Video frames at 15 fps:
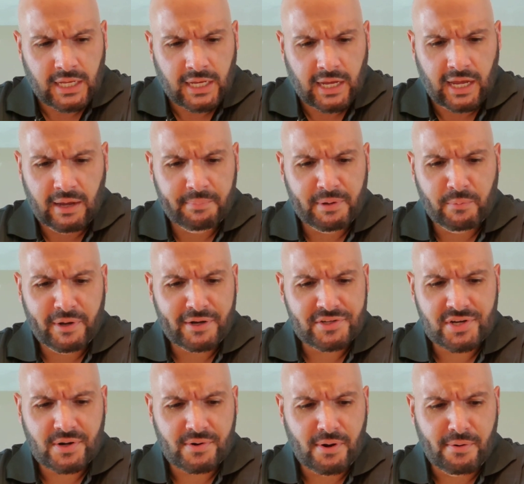I mean, we just
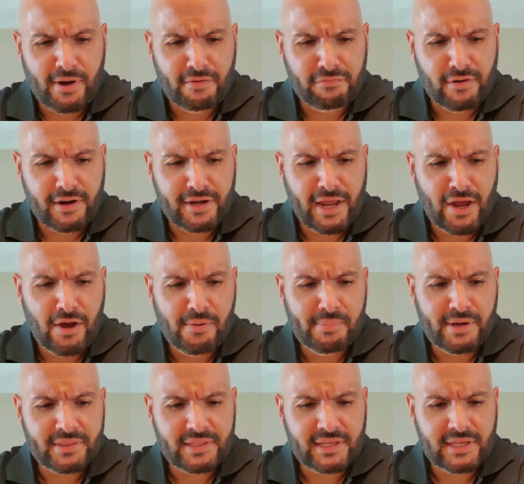don't know enough right now
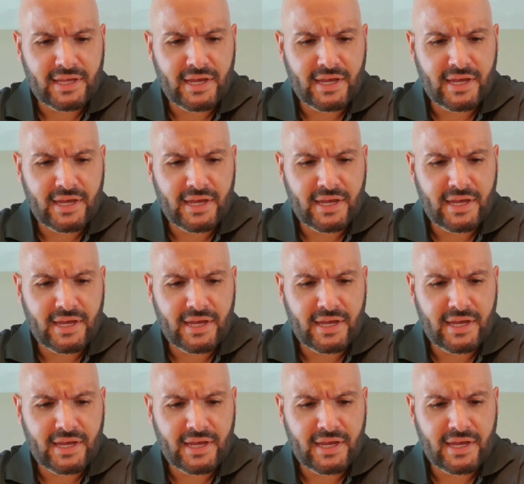about